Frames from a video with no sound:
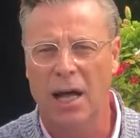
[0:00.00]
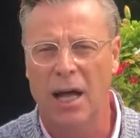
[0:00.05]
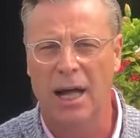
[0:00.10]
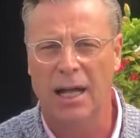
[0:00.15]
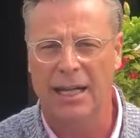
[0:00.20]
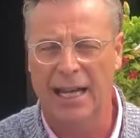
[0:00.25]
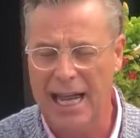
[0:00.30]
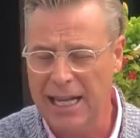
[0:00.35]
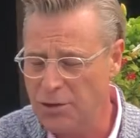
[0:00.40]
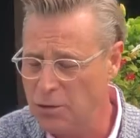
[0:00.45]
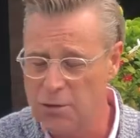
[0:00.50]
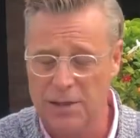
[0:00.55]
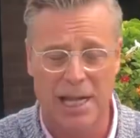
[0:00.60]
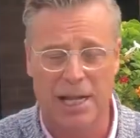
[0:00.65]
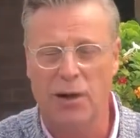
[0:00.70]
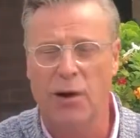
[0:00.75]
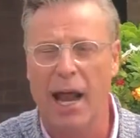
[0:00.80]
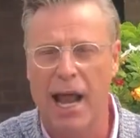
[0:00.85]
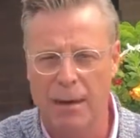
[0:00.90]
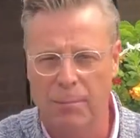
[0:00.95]
uh, Cancer
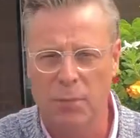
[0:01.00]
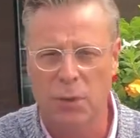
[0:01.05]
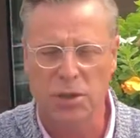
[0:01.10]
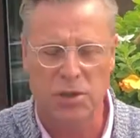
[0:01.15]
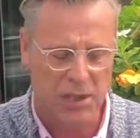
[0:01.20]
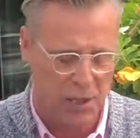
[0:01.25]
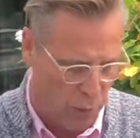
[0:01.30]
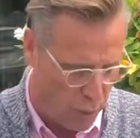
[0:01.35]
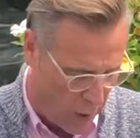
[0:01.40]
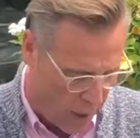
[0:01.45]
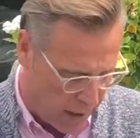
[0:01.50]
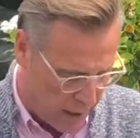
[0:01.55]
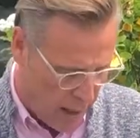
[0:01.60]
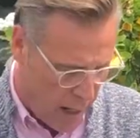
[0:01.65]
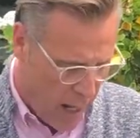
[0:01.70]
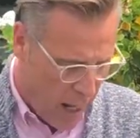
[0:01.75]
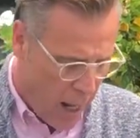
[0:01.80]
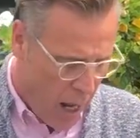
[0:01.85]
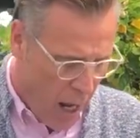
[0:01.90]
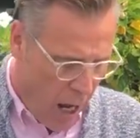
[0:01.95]
Center at Mercy One,
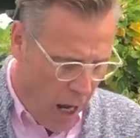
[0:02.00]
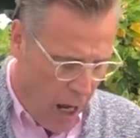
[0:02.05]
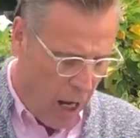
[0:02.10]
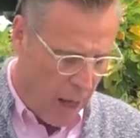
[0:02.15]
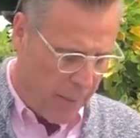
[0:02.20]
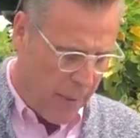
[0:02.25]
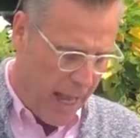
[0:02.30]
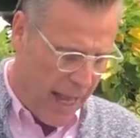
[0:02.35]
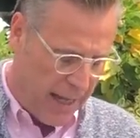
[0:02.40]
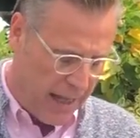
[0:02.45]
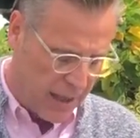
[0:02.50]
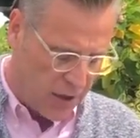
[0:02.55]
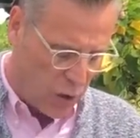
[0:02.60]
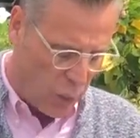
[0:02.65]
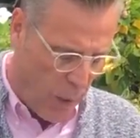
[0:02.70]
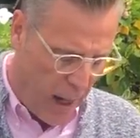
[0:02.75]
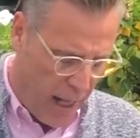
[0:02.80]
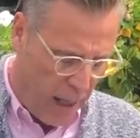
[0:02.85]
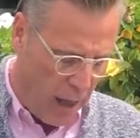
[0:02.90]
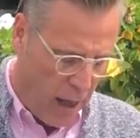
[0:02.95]
um, and as
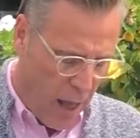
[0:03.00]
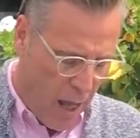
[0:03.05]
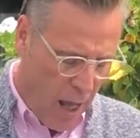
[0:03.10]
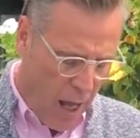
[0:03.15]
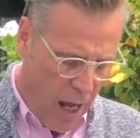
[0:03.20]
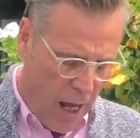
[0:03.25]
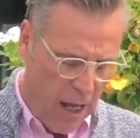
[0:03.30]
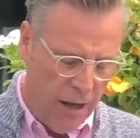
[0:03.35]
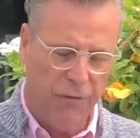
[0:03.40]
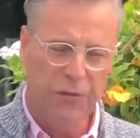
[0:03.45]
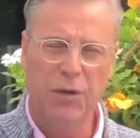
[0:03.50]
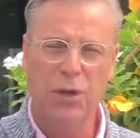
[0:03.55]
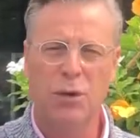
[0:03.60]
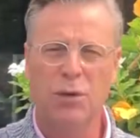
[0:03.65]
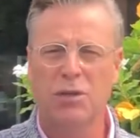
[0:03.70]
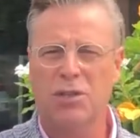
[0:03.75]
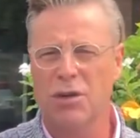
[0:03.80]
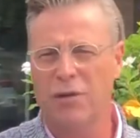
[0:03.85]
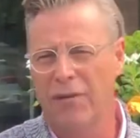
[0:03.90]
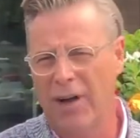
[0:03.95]
well a
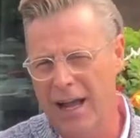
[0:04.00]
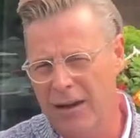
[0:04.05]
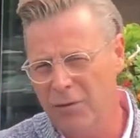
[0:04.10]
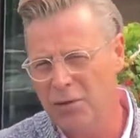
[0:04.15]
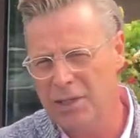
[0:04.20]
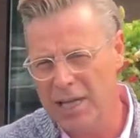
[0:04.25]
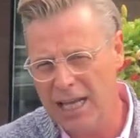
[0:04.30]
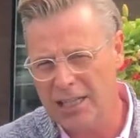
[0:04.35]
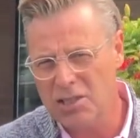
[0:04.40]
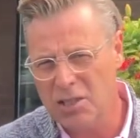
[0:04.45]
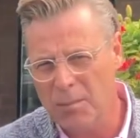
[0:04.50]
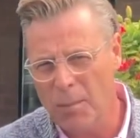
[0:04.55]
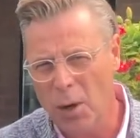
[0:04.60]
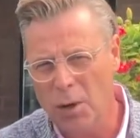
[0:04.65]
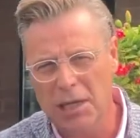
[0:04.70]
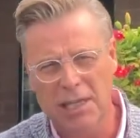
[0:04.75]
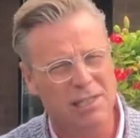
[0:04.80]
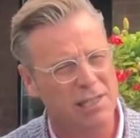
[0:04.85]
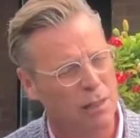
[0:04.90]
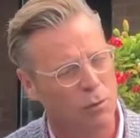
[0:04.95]
few survivor
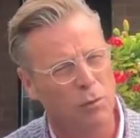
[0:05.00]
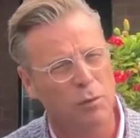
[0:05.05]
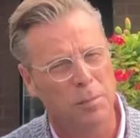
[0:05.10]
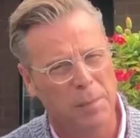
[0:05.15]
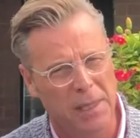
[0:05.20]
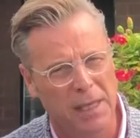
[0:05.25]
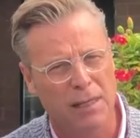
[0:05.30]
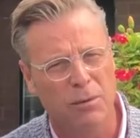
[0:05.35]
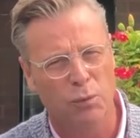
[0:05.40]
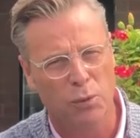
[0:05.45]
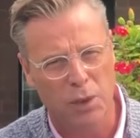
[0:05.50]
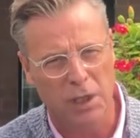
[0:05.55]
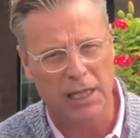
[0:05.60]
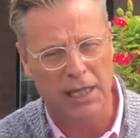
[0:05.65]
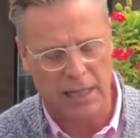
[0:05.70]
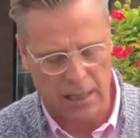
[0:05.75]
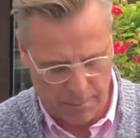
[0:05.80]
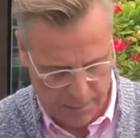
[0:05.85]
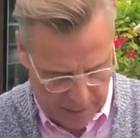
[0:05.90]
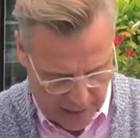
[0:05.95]
testimonies that will be
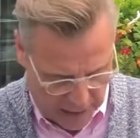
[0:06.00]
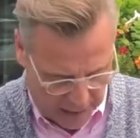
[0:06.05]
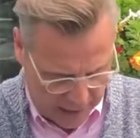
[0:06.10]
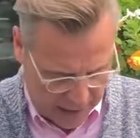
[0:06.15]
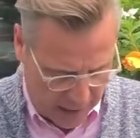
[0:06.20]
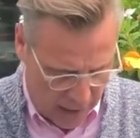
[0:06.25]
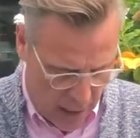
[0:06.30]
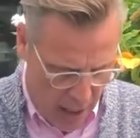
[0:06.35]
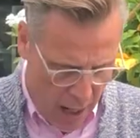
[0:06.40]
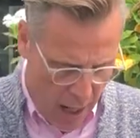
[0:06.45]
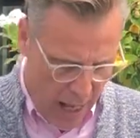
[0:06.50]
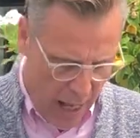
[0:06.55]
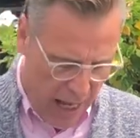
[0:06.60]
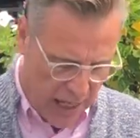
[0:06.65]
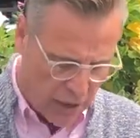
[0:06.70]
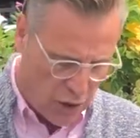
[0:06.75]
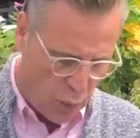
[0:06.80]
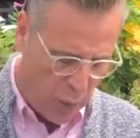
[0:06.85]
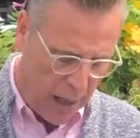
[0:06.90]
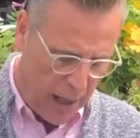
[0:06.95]
really compelling,
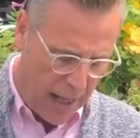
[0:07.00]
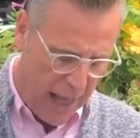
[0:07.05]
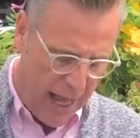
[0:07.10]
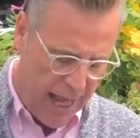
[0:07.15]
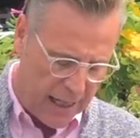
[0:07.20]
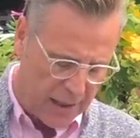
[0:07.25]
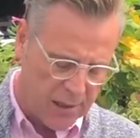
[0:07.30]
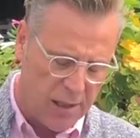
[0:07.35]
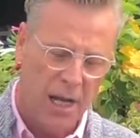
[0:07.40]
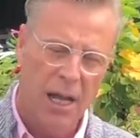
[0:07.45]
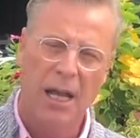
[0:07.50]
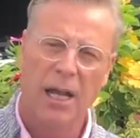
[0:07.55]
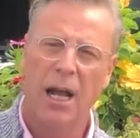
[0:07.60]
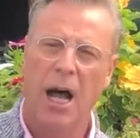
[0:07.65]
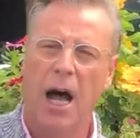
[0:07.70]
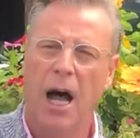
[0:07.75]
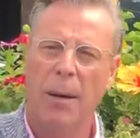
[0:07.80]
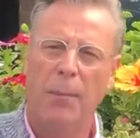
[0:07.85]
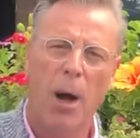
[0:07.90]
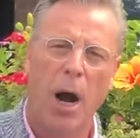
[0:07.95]
as well as
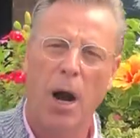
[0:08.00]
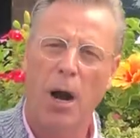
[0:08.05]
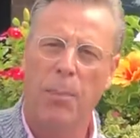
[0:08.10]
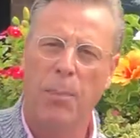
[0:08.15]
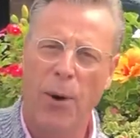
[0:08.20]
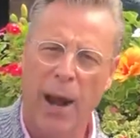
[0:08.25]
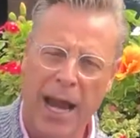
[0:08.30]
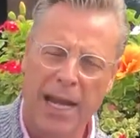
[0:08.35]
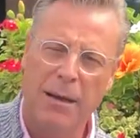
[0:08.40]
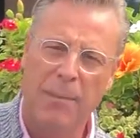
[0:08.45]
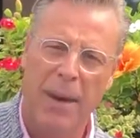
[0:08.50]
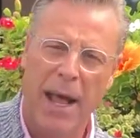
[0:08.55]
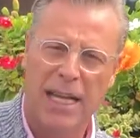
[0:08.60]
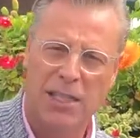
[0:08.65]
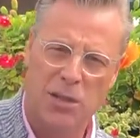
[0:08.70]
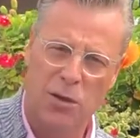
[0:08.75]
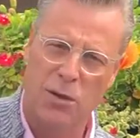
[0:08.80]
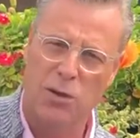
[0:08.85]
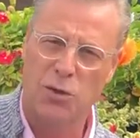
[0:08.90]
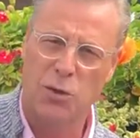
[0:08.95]
um, our brand
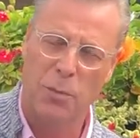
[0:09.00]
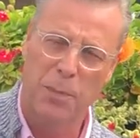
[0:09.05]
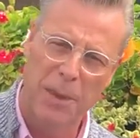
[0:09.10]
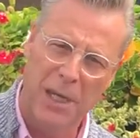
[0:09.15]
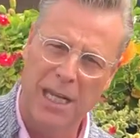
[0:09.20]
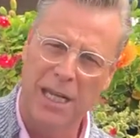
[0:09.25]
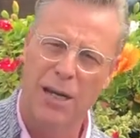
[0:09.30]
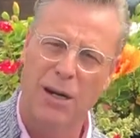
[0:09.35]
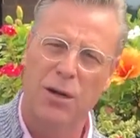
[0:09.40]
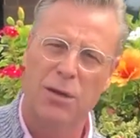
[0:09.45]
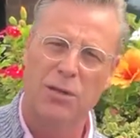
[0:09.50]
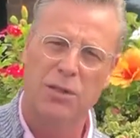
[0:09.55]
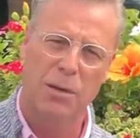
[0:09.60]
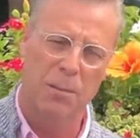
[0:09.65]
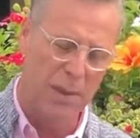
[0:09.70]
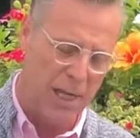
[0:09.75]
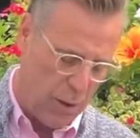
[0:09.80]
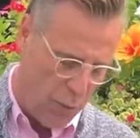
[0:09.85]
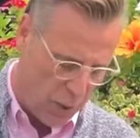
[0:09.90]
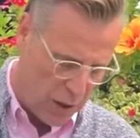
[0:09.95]
ambassadors will be here to
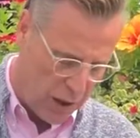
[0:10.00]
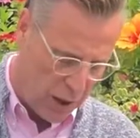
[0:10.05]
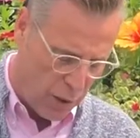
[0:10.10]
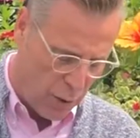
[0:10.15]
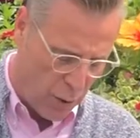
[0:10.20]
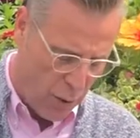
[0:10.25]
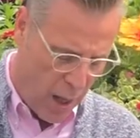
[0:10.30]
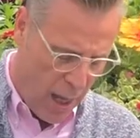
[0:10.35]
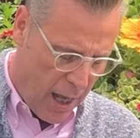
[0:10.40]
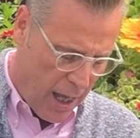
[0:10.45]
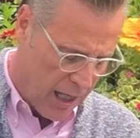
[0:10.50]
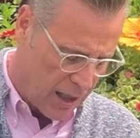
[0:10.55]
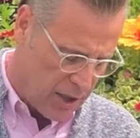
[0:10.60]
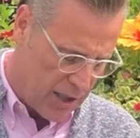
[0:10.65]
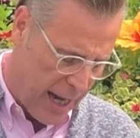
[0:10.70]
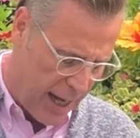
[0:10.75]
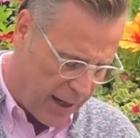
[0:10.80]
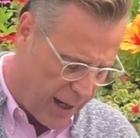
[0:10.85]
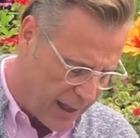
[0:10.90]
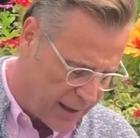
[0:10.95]
meet with you. A
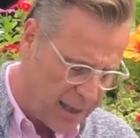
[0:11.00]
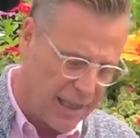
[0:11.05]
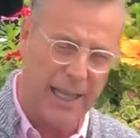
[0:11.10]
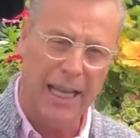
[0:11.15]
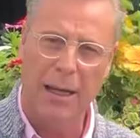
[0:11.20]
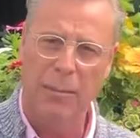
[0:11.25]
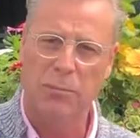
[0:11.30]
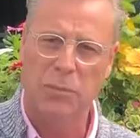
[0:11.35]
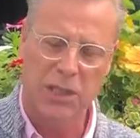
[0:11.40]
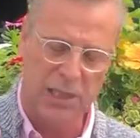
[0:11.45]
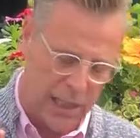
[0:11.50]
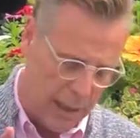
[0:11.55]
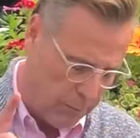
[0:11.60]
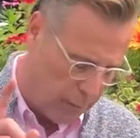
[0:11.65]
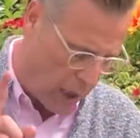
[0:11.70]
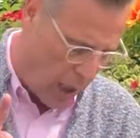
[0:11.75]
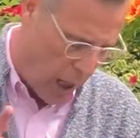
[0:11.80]
shout out to them: Tim